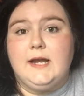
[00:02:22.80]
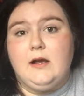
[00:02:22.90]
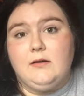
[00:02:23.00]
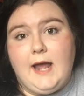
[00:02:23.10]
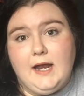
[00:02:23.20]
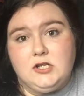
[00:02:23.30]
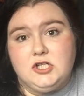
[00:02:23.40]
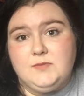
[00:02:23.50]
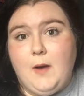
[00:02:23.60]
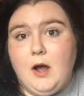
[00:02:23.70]
down, I can
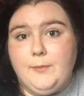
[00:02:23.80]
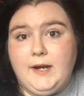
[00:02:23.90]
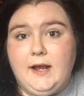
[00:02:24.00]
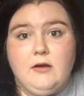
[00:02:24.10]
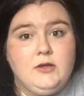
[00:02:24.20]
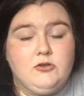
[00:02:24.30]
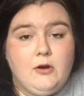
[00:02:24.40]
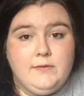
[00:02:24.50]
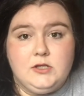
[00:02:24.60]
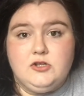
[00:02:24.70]
just pop it out and
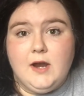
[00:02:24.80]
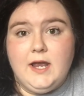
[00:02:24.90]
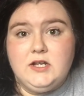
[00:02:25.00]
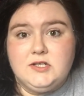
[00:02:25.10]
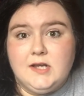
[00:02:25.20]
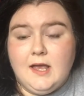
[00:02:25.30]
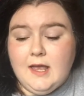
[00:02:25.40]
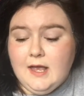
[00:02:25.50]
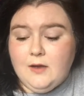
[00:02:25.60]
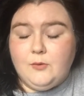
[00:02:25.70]
throw it in the trash.
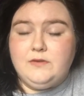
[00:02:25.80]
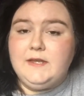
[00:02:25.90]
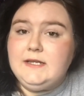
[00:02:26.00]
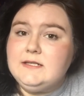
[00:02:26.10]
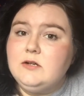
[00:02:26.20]
Well, these